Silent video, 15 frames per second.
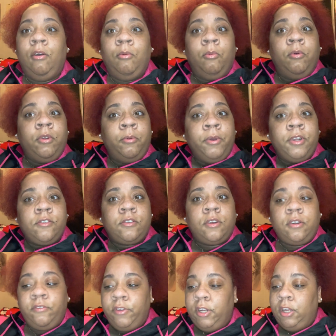What a way to start
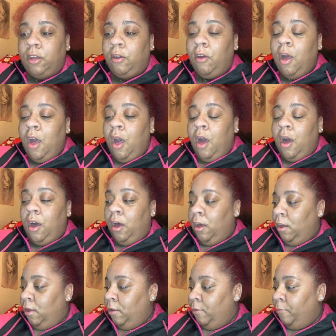a video. Okay,
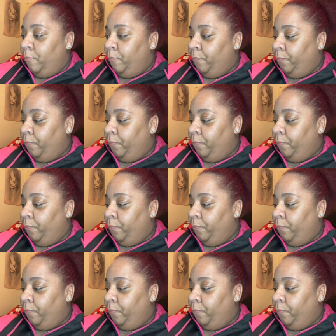I'm